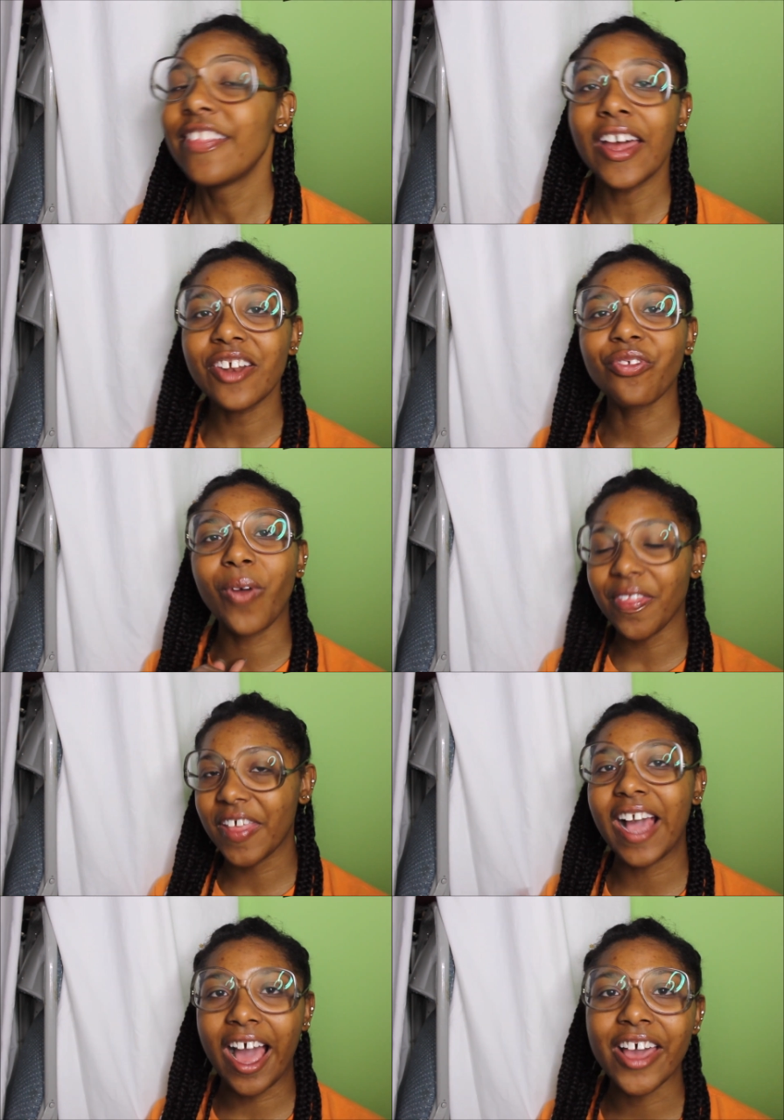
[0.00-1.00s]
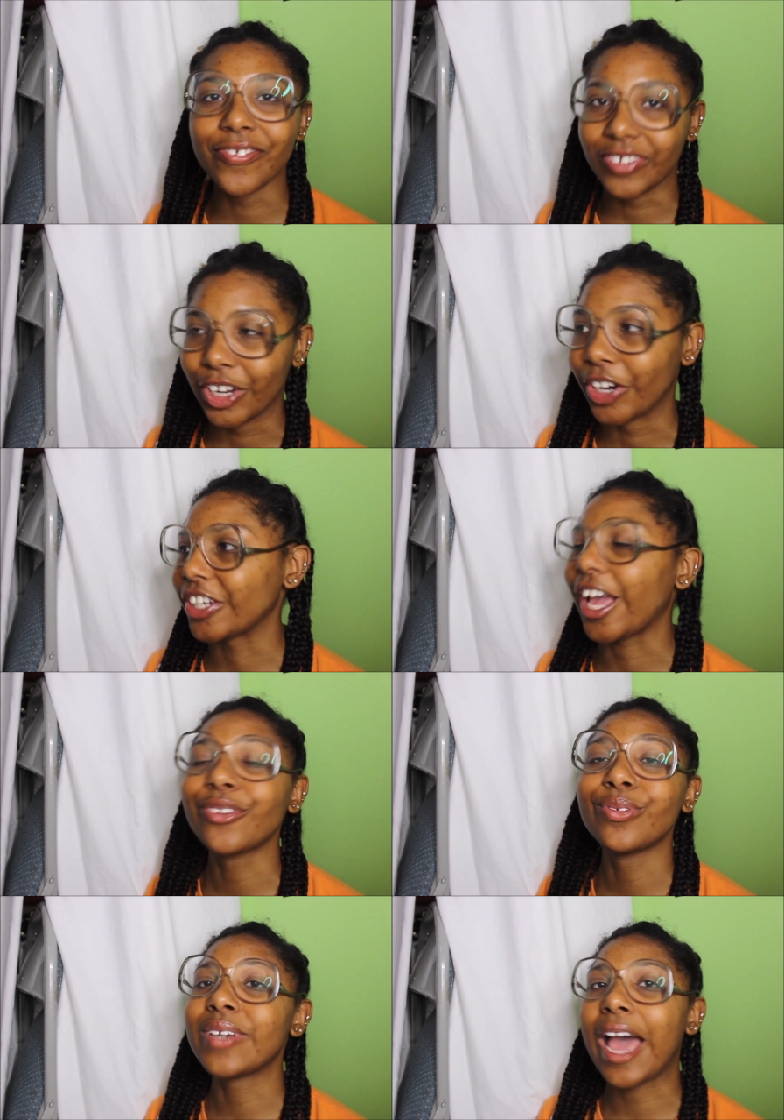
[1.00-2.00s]
That is one thing I have learned.
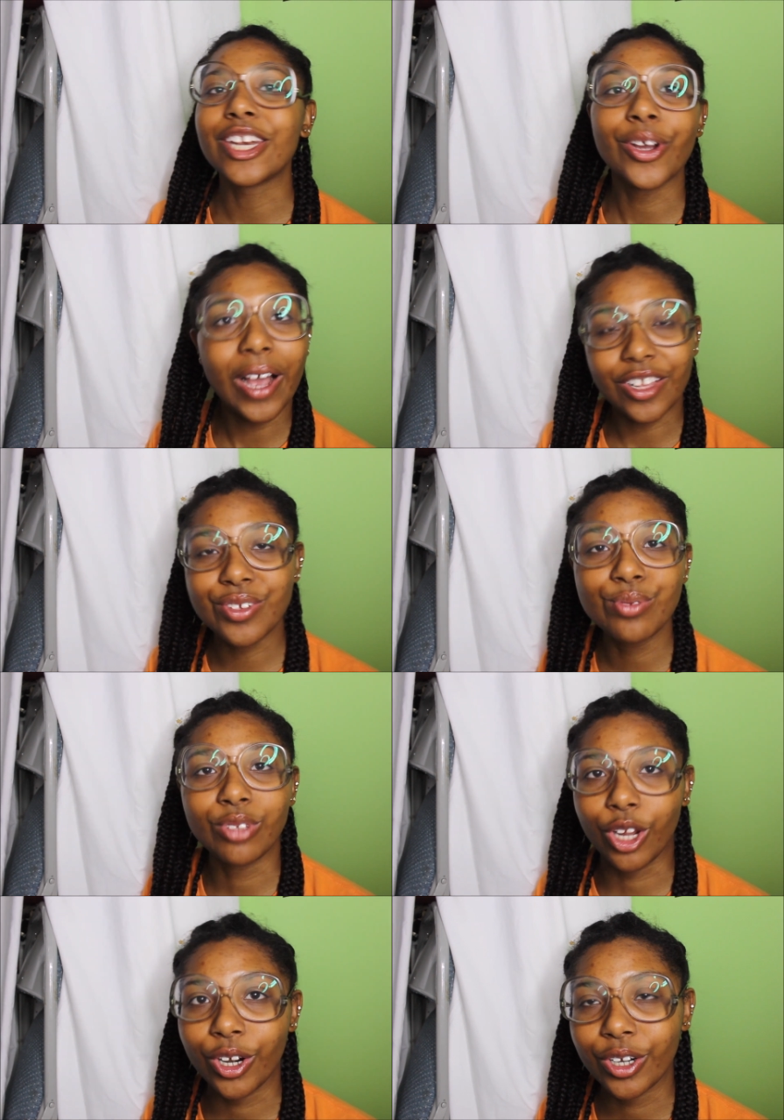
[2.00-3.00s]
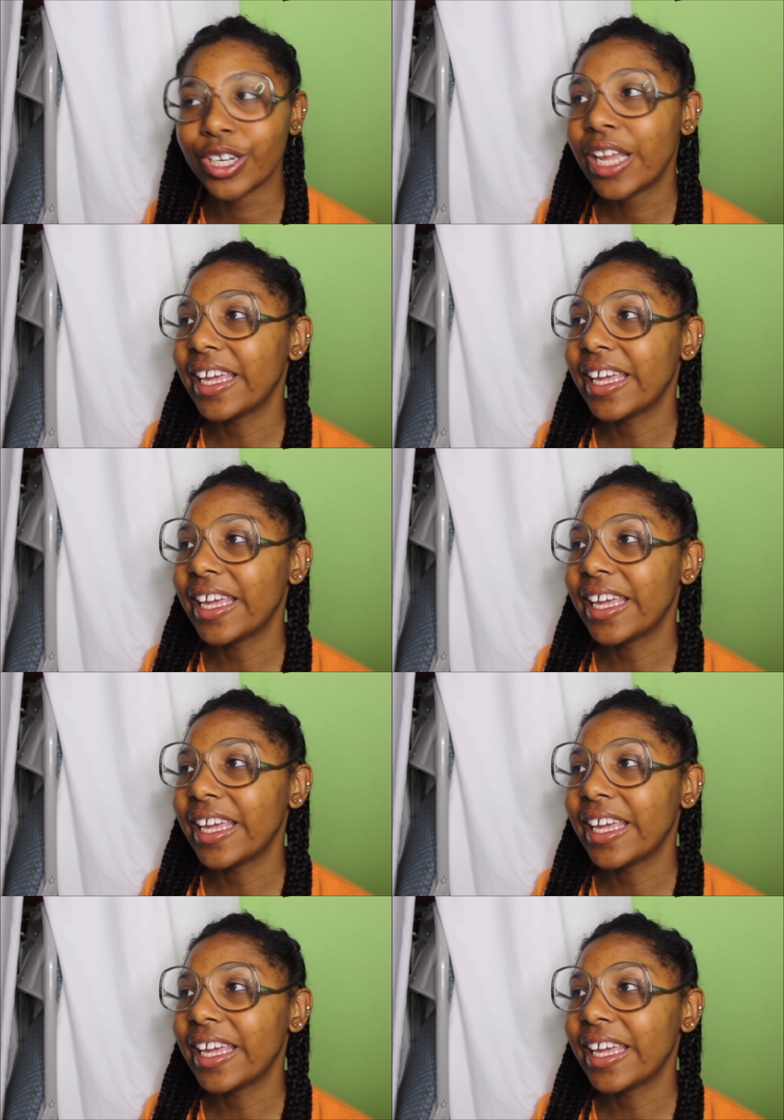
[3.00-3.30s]
Y'all do not know how to learn